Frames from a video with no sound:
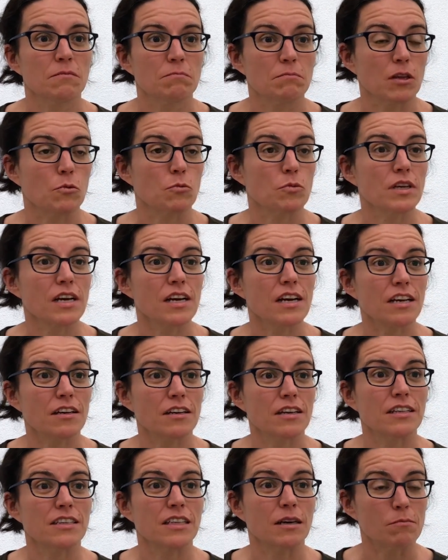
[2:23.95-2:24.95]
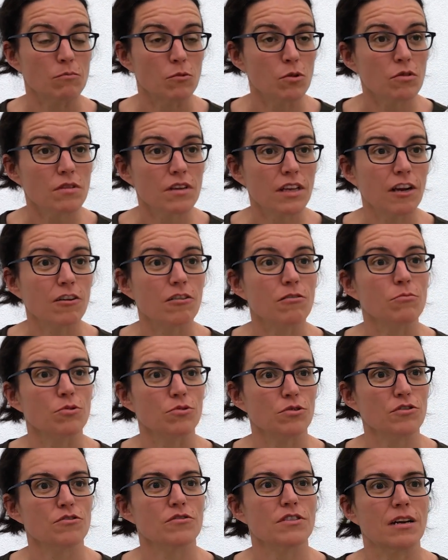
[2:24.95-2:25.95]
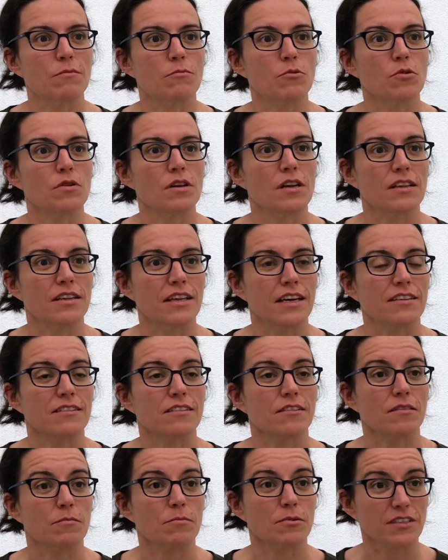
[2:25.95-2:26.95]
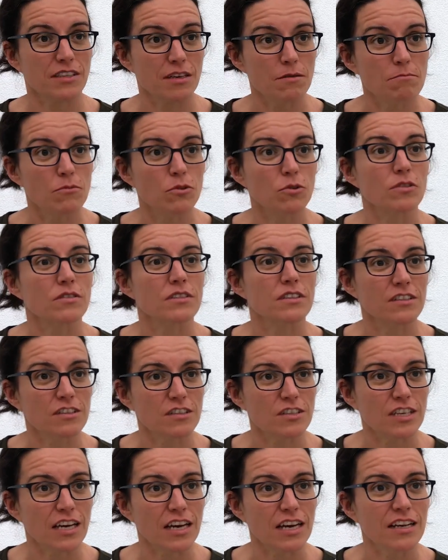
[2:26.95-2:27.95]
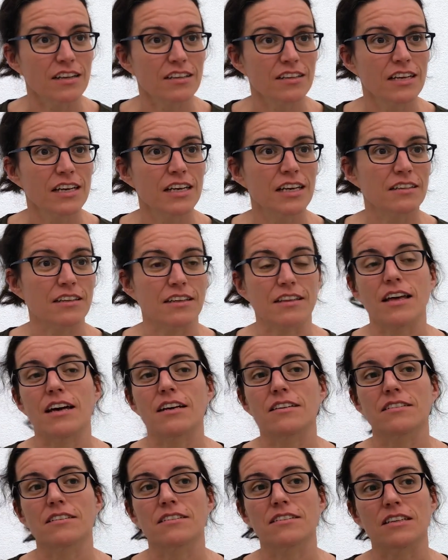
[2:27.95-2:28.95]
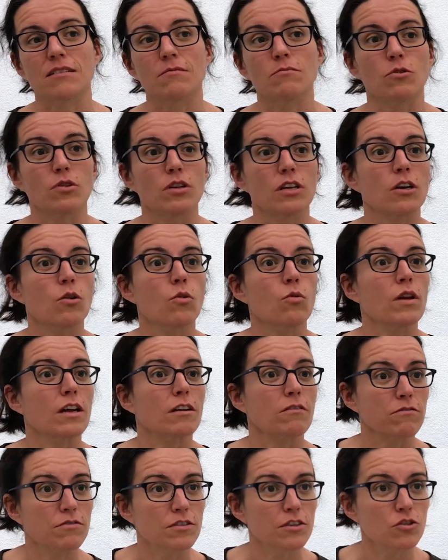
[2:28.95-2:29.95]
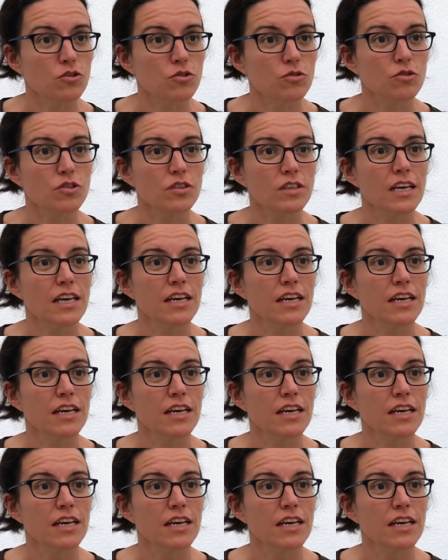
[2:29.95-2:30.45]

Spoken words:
But we can create a model, a computational model that resembles this child, that has the same molecular features,